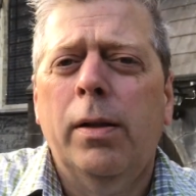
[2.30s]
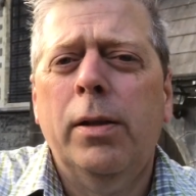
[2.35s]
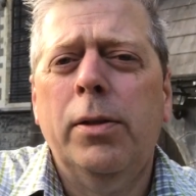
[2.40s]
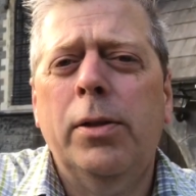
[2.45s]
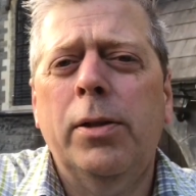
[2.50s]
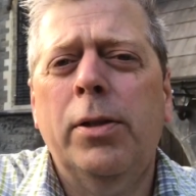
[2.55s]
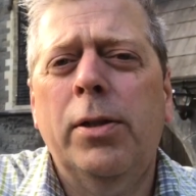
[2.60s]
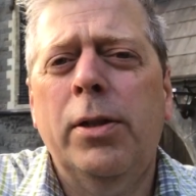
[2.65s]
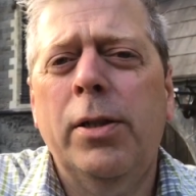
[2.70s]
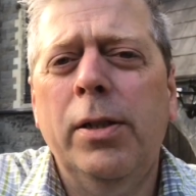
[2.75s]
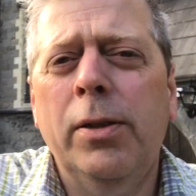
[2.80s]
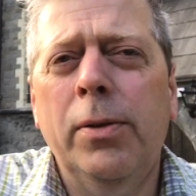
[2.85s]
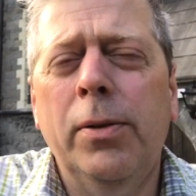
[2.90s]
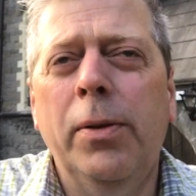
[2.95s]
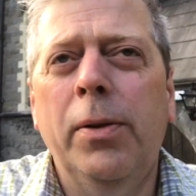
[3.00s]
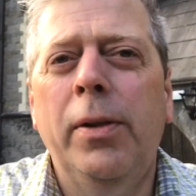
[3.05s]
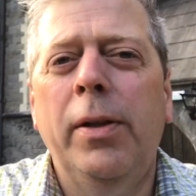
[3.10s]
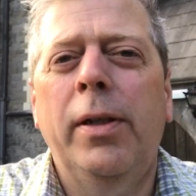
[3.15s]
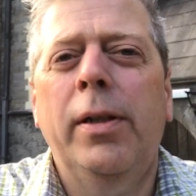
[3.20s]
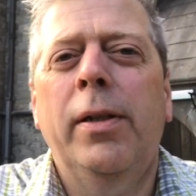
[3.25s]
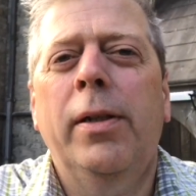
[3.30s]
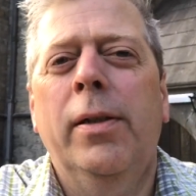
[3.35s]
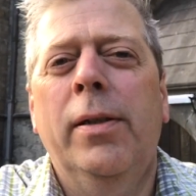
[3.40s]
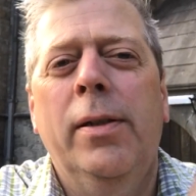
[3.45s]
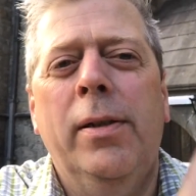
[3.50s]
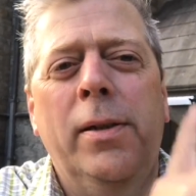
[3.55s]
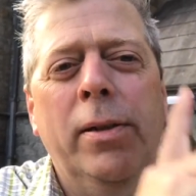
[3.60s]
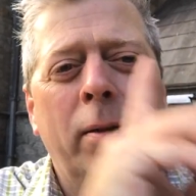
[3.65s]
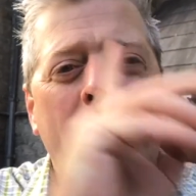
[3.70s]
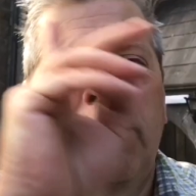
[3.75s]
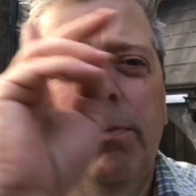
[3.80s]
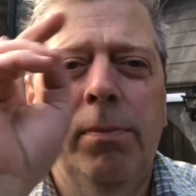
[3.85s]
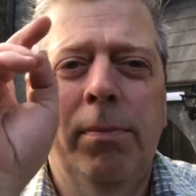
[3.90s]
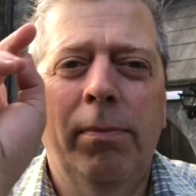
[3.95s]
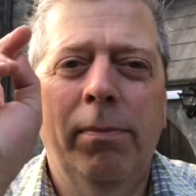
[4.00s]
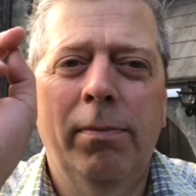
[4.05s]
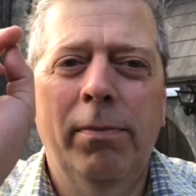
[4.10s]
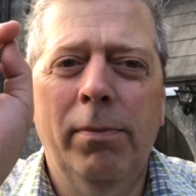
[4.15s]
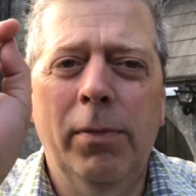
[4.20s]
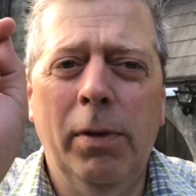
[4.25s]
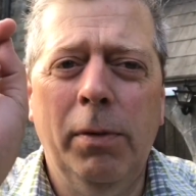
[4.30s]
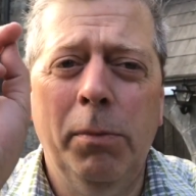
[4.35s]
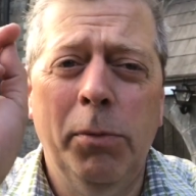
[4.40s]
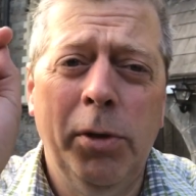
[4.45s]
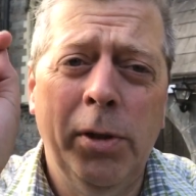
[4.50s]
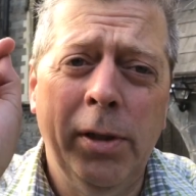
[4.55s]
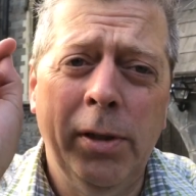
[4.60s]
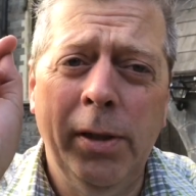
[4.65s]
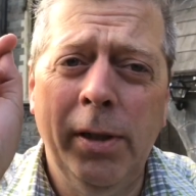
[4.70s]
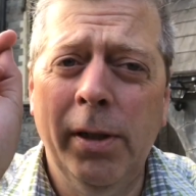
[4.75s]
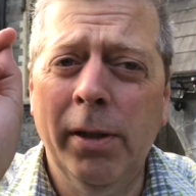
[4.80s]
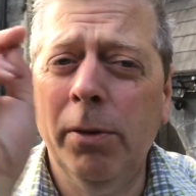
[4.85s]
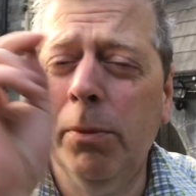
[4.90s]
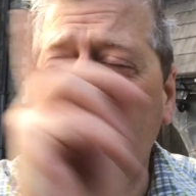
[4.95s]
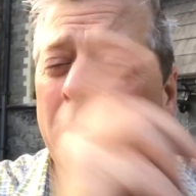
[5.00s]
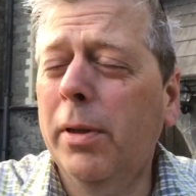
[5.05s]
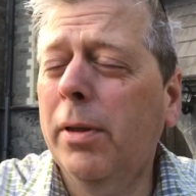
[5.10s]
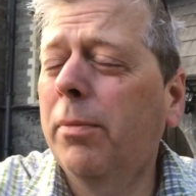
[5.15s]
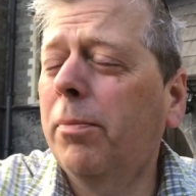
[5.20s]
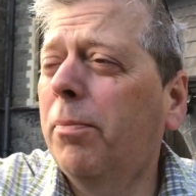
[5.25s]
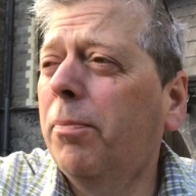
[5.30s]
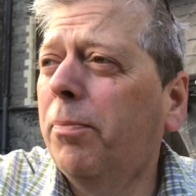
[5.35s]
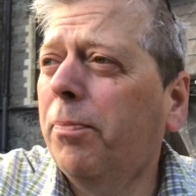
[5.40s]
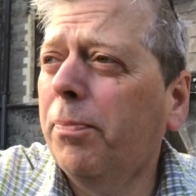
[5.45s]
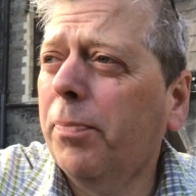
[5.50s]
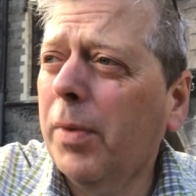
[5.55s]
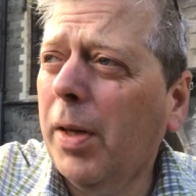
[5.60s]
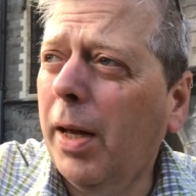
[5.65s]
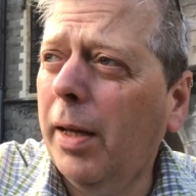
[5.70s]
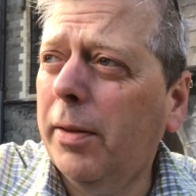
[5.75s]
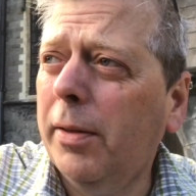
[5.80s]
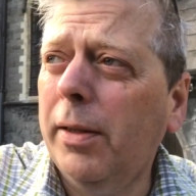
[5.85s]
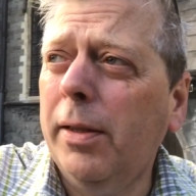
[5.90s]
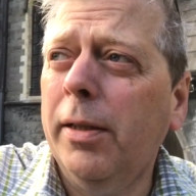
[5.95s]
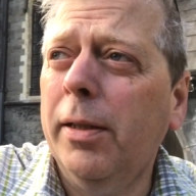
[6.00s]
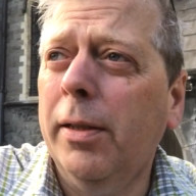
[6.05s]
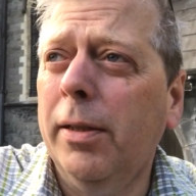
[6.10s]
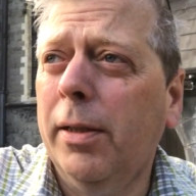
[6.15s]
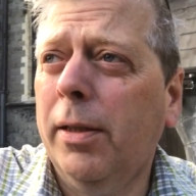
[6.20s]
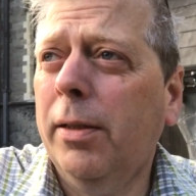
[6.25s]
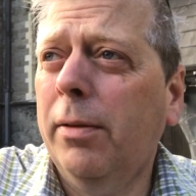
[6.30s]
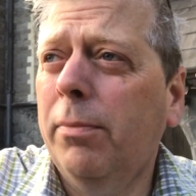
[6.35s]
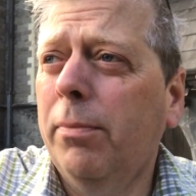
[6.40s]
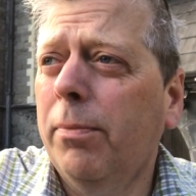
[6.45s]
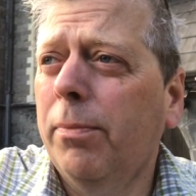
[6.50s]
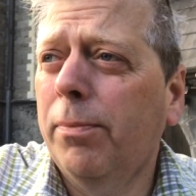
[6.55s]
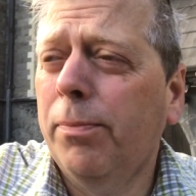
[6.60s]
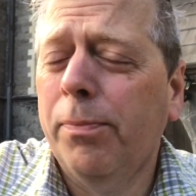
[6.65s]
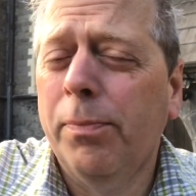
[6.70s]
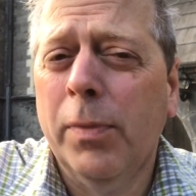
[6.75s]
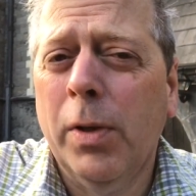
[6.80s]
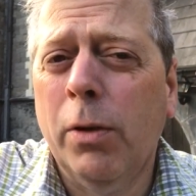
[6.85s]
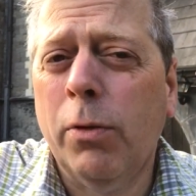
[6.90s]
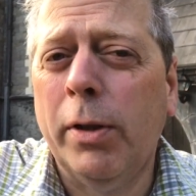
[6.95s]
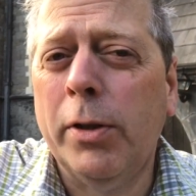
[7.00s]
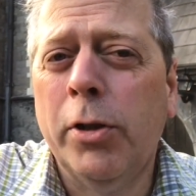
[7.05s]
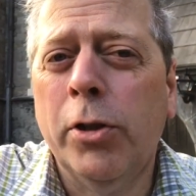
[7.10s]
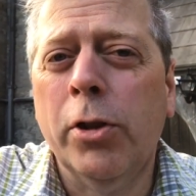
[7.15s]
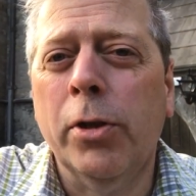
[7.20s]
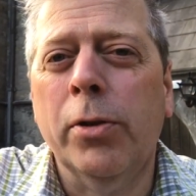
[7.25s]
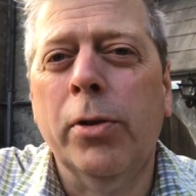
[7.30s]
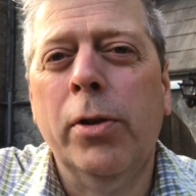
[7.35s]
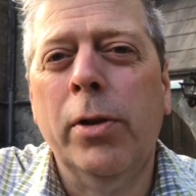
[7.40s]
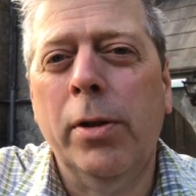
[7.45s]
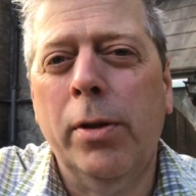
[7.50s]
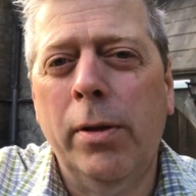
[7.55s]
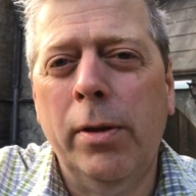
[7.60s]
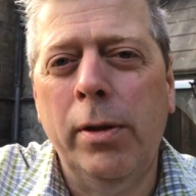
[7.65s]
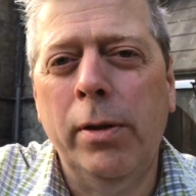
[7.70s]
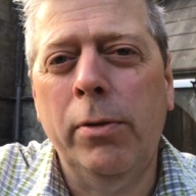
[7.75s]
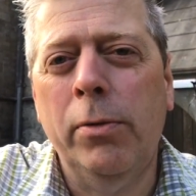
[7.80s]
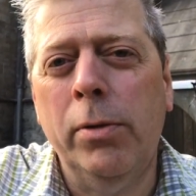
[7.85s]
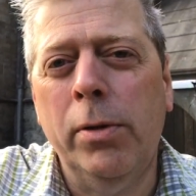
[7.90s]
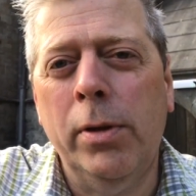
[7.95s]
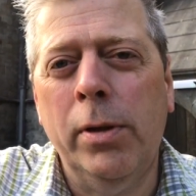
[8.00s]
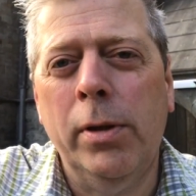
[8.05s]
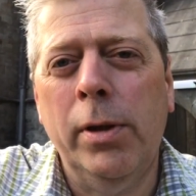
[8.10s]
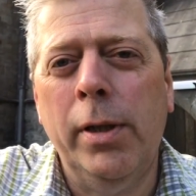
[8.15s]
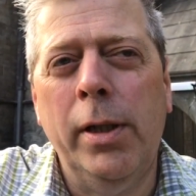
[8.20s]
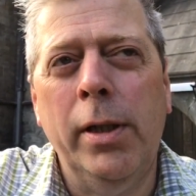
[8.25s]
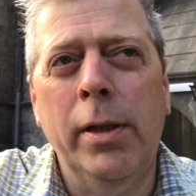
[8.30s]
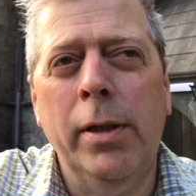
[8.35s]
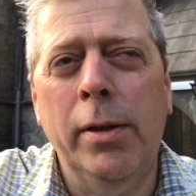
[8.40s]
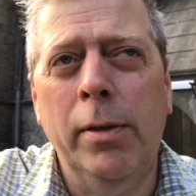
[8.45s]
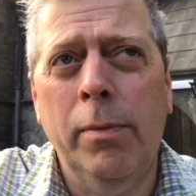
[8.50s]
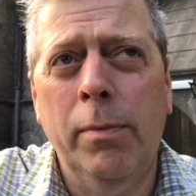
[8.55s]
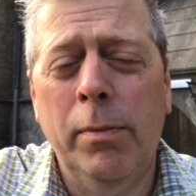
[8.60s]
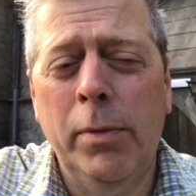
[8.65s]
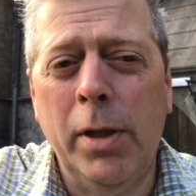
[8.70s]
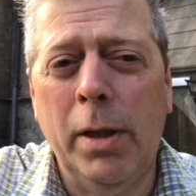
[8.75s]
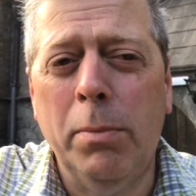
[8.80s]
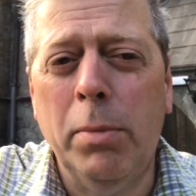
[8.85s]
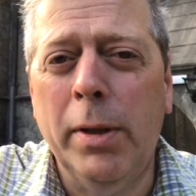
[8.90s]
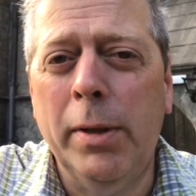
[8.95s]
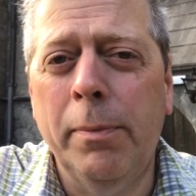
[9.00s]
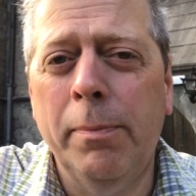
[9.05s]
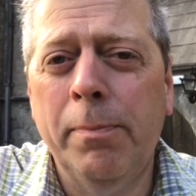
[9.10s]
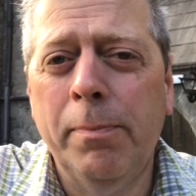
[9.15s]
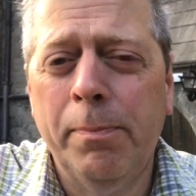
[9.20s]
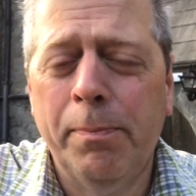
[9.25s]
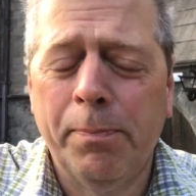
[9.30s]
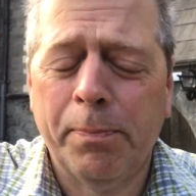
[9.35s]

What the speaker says: This is still I'm still here at the Christchurch Cathedral in Dublin,